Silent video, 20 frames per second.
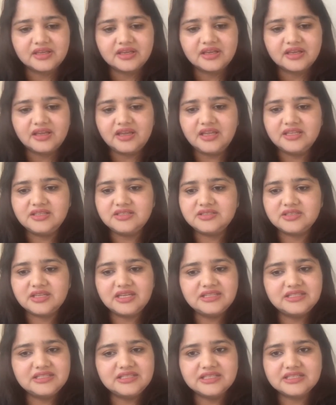
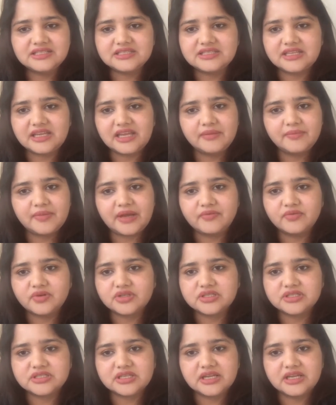It's the same, I would
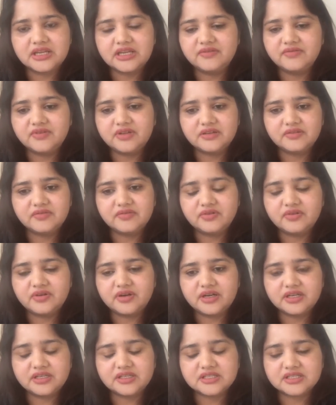say, even if you are
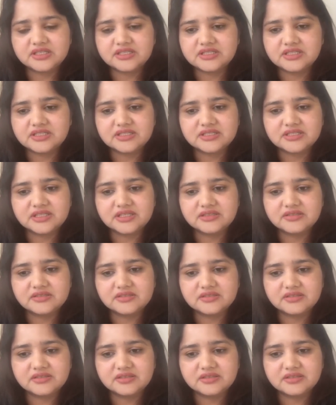at a testing center.